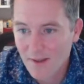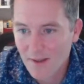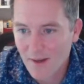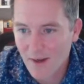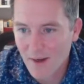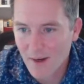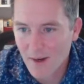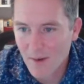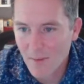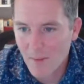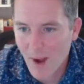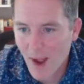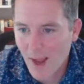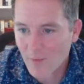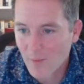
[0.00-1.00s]

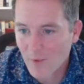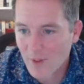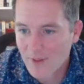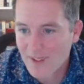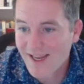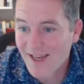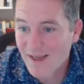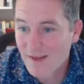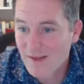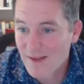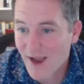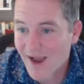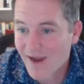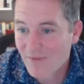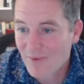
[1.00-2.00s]
I
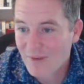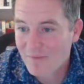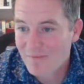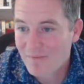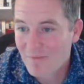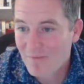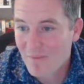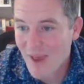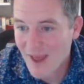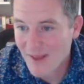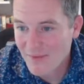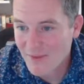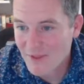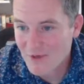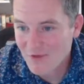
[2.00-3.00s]
would bet
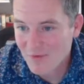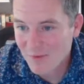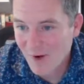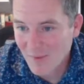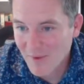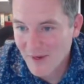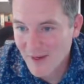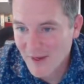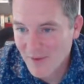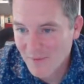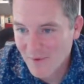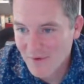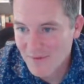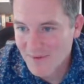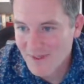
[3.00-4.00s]
that you've probably got
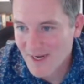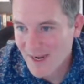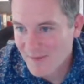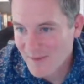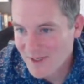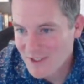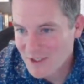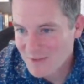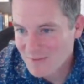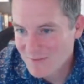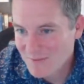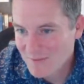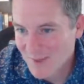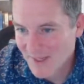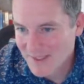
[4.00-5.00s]
rodent damage,
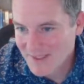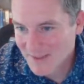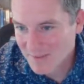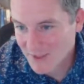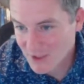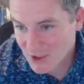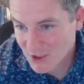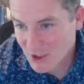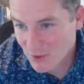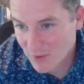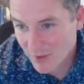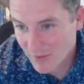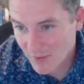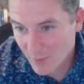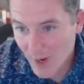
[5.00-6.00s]
like something's chewed
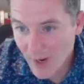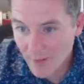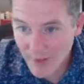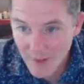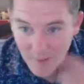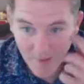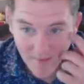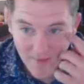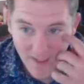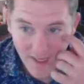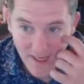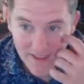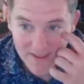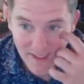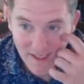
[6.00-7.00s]
on the wiring above the
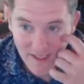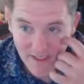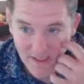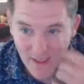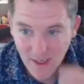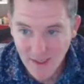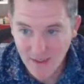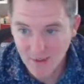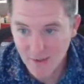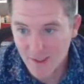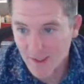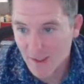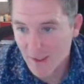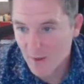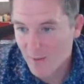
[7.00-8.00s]
gas tank and you're
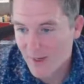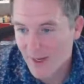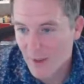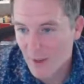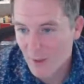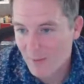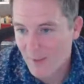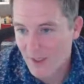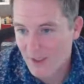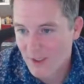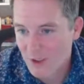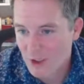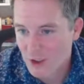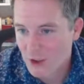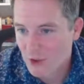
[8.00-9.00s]
getting an
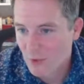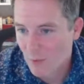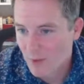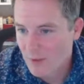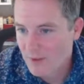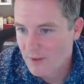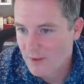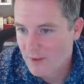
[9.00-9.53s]
intermittent short.